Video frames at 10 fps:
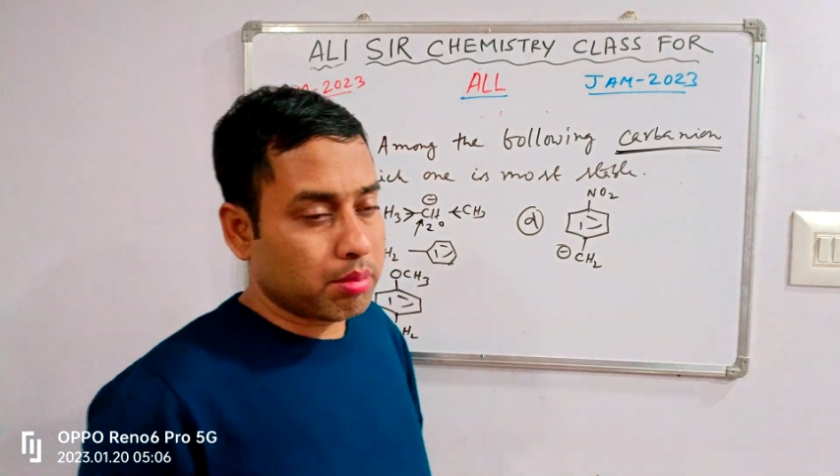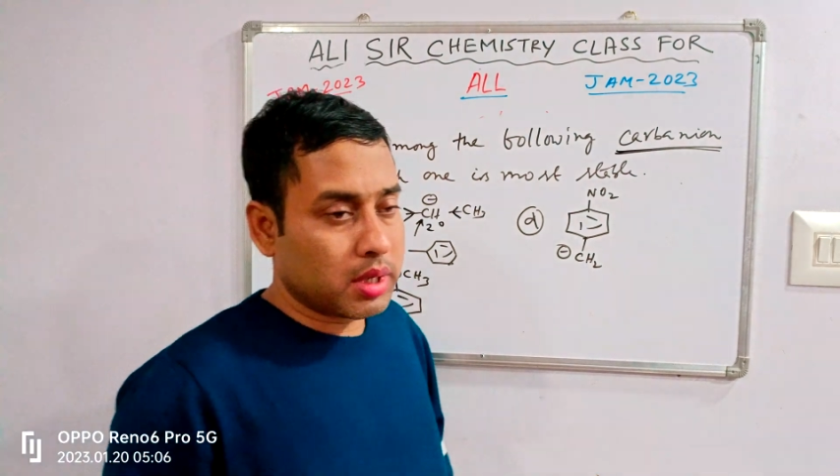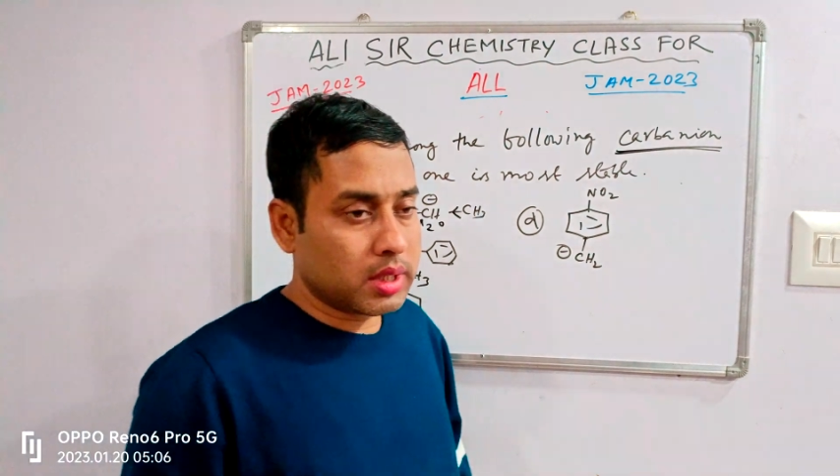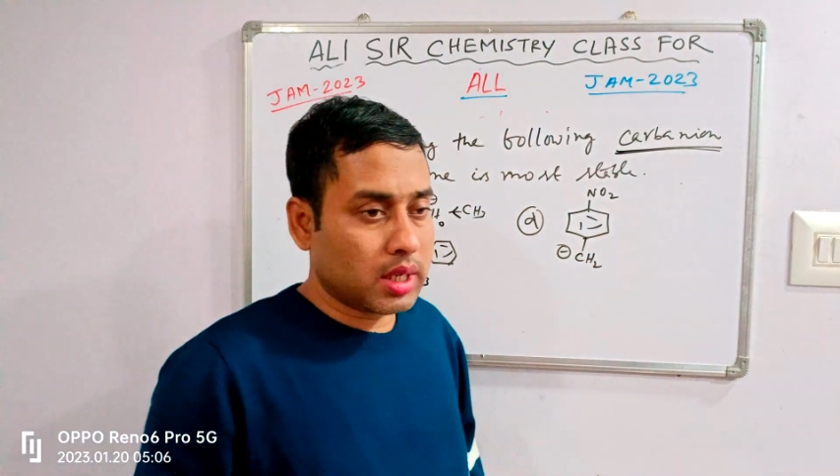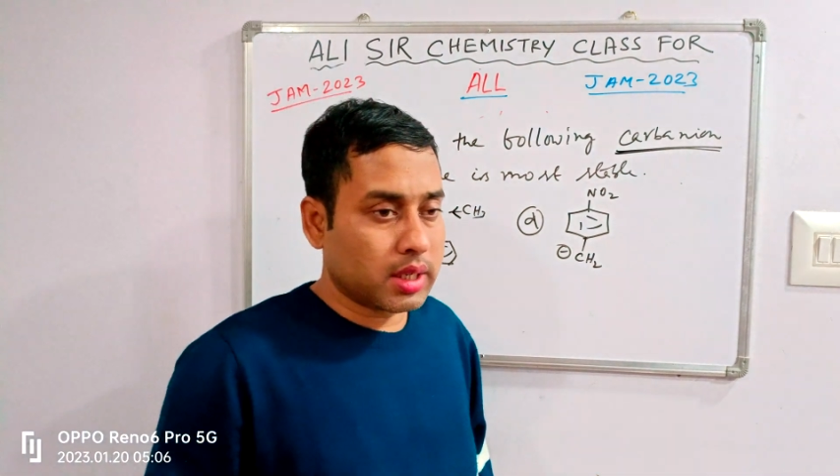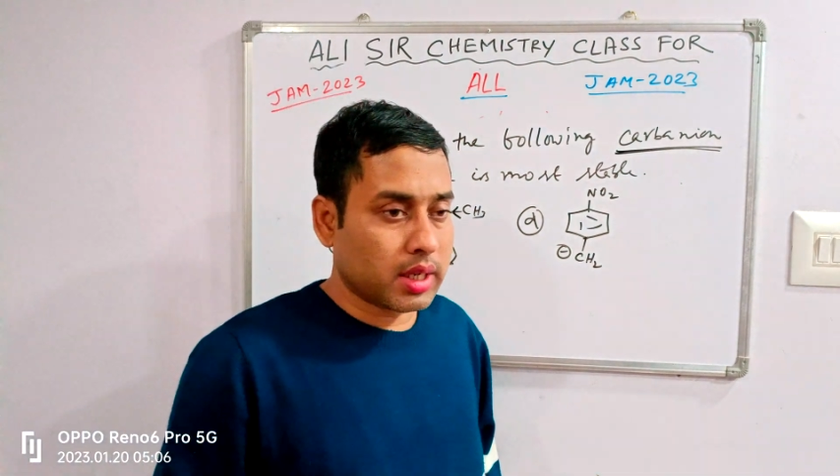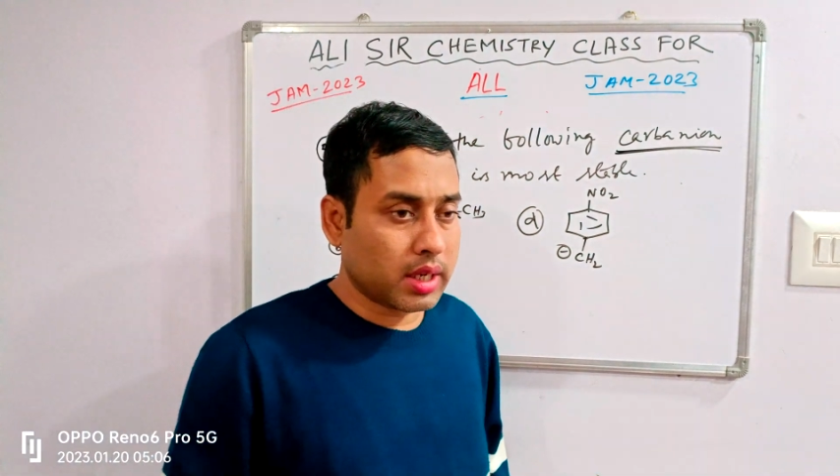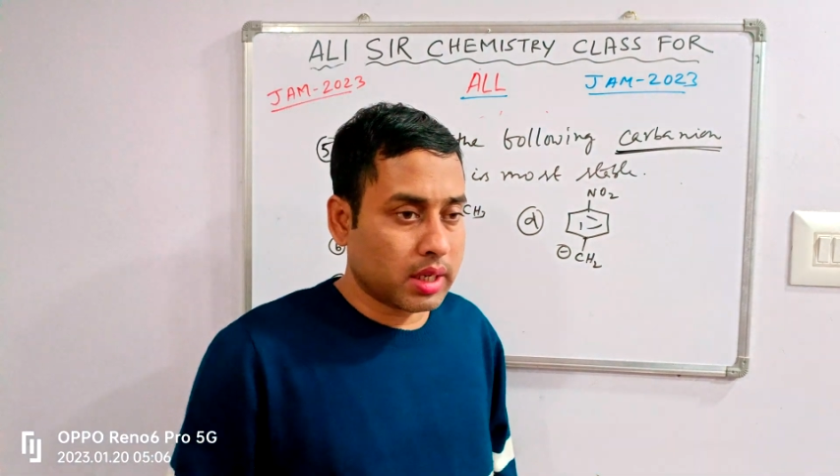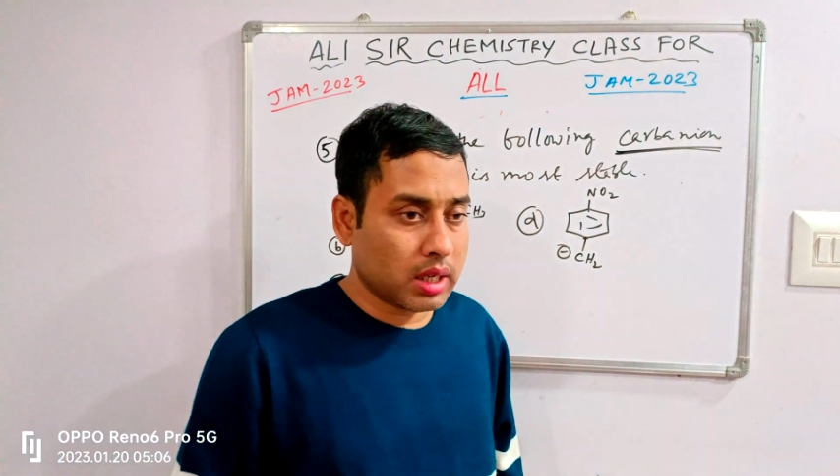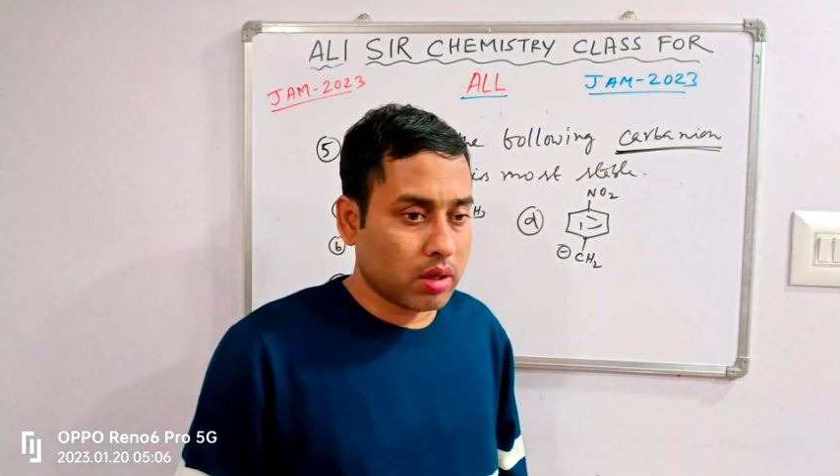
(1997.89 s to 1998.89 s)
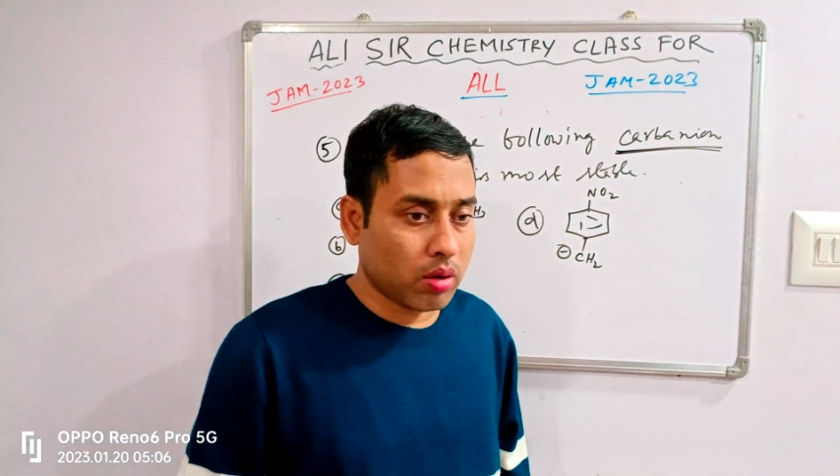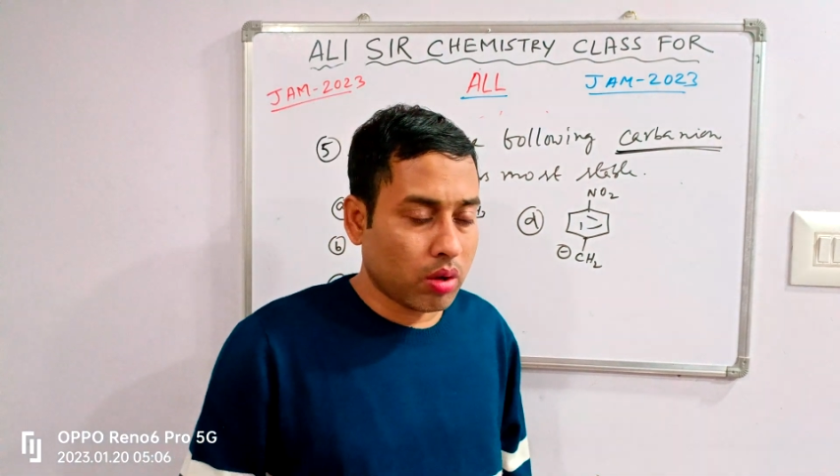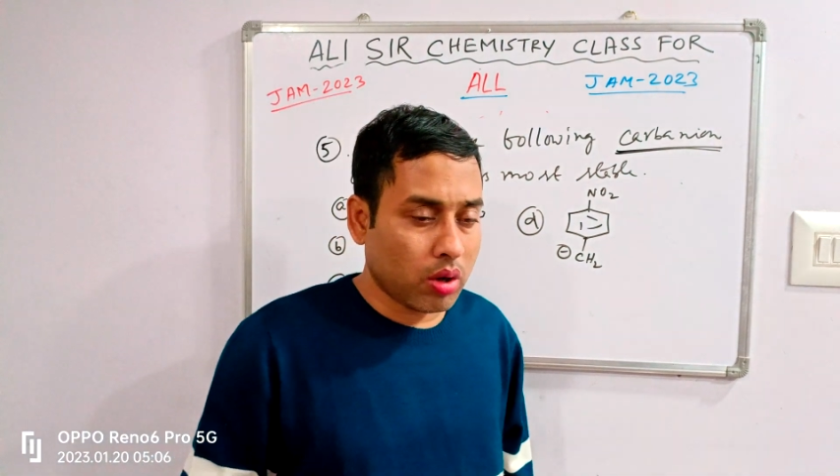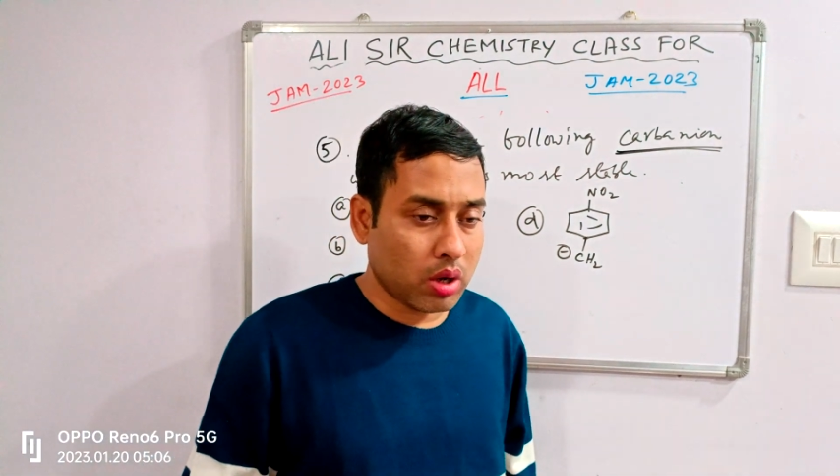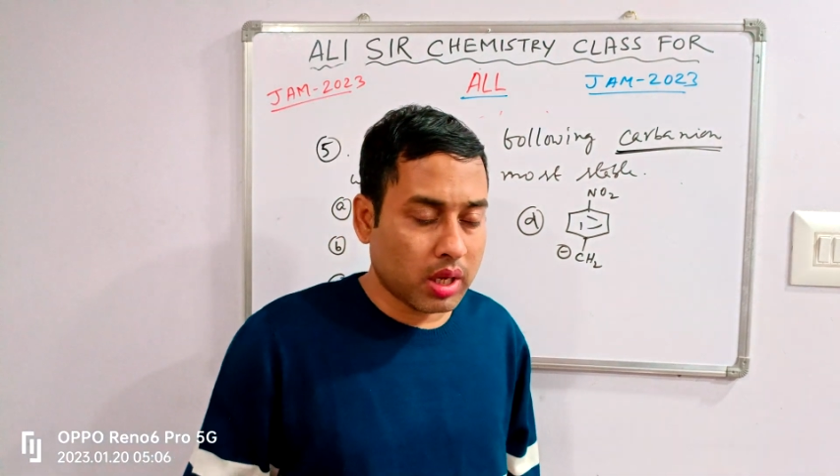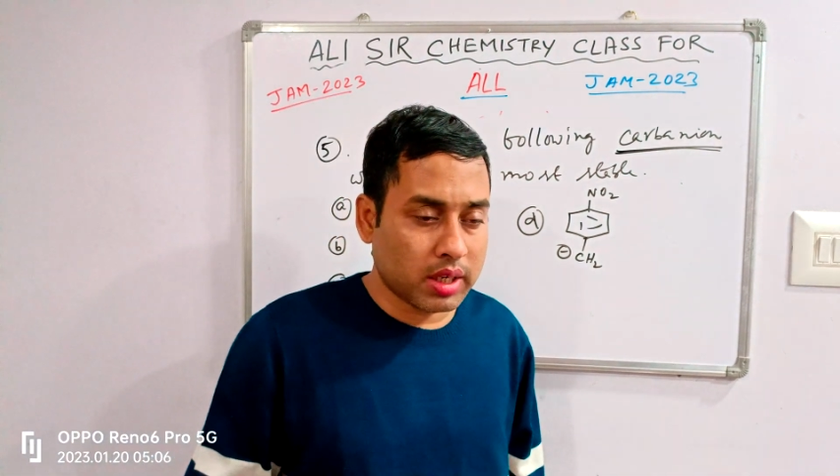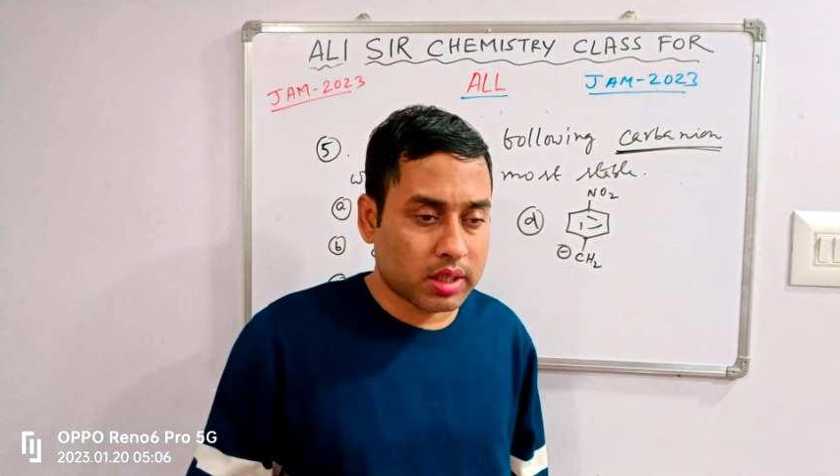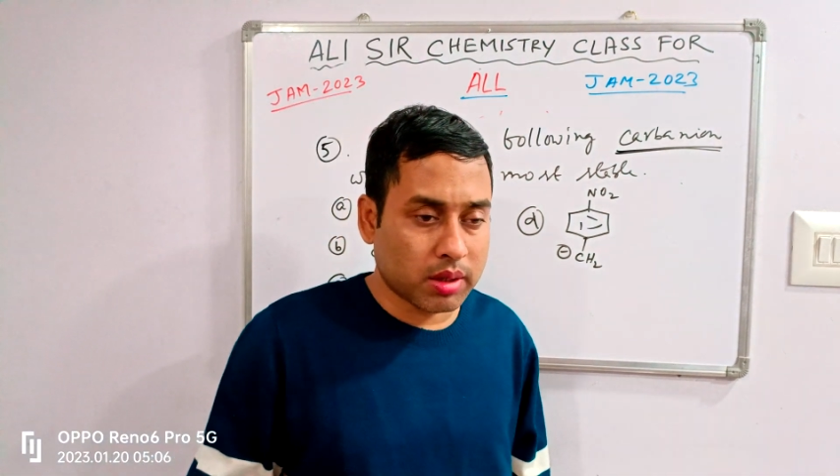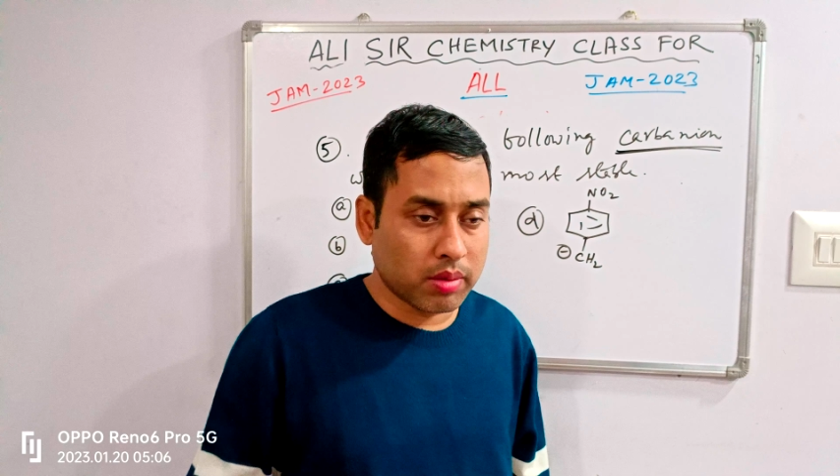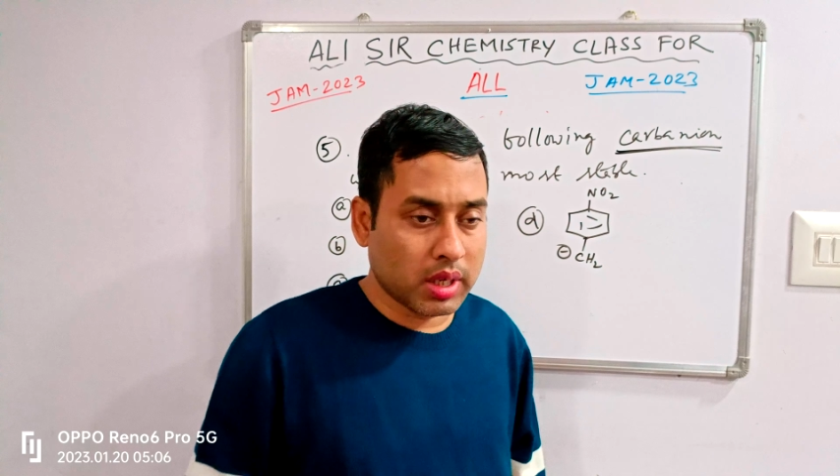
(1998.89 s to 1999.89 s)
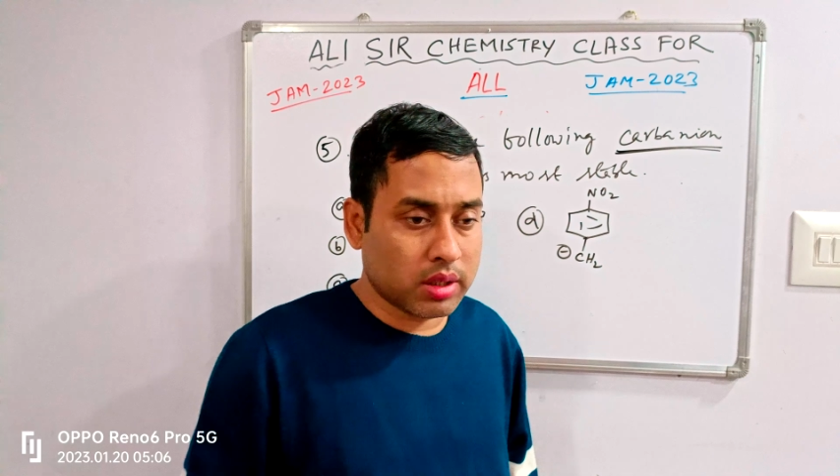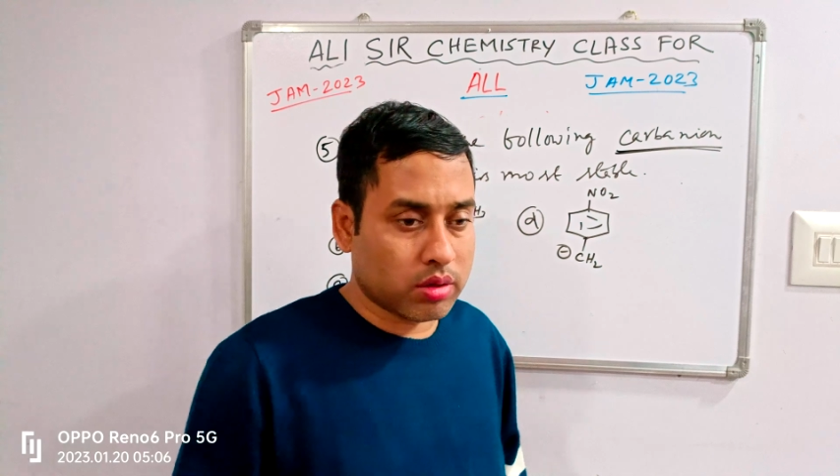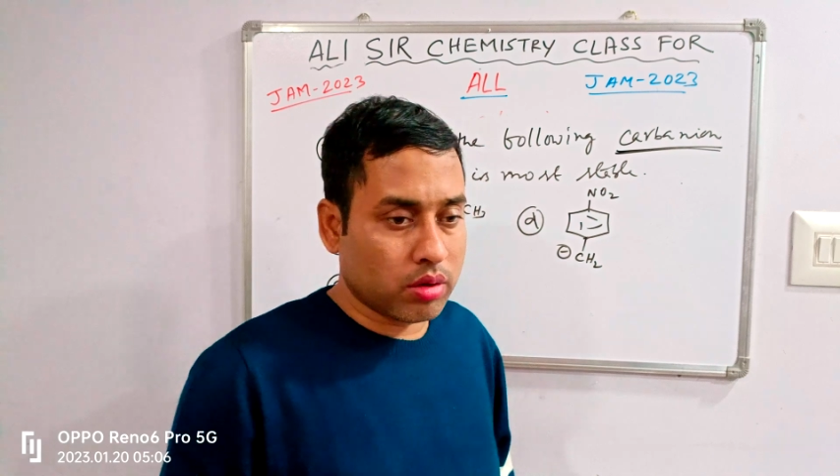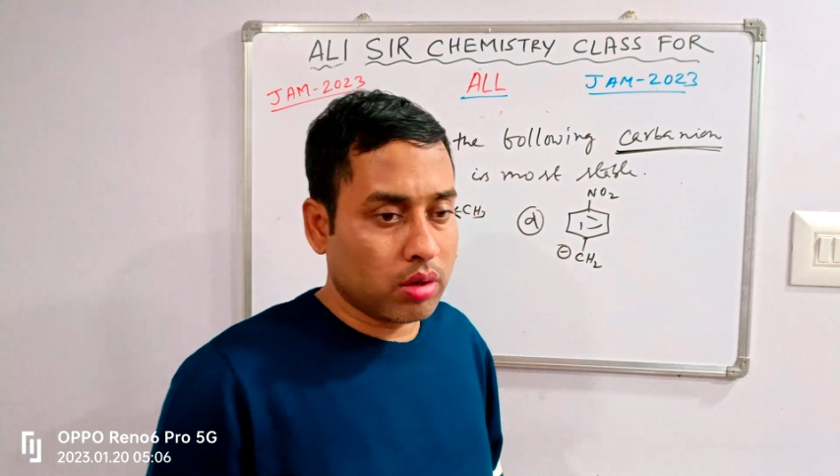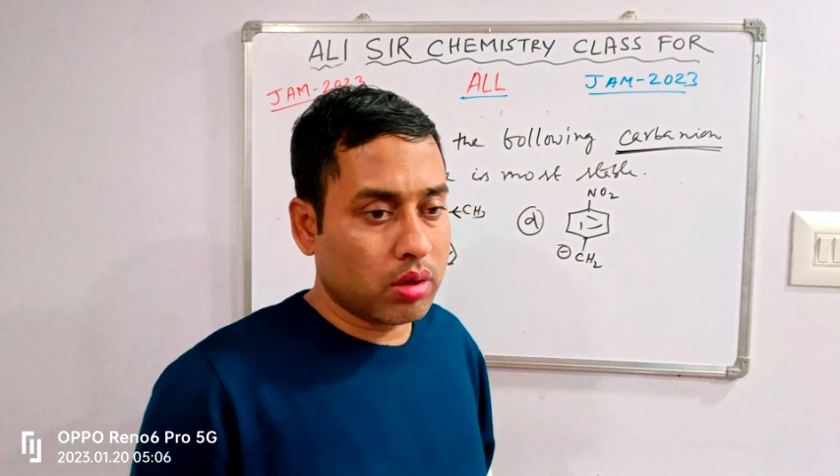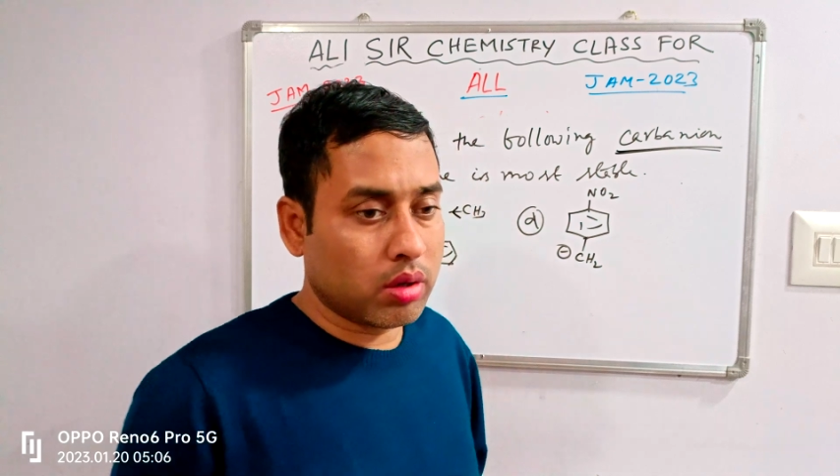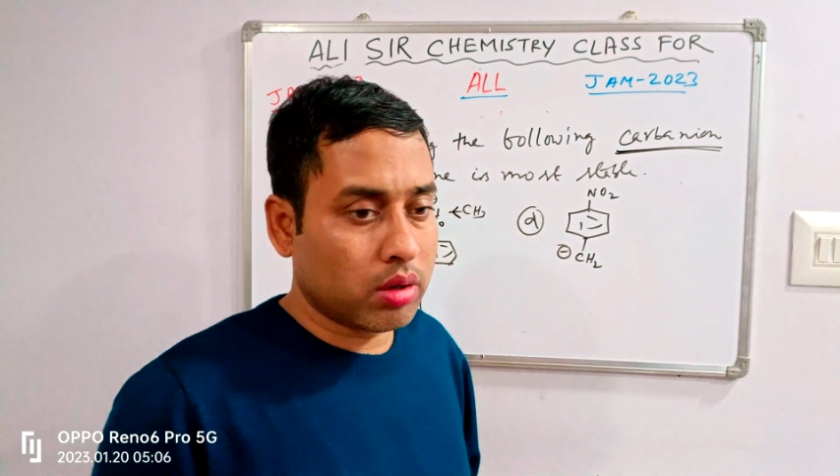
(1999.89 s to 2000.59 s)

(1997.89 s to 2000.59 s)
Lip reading: benzylic radical, all are stabilized through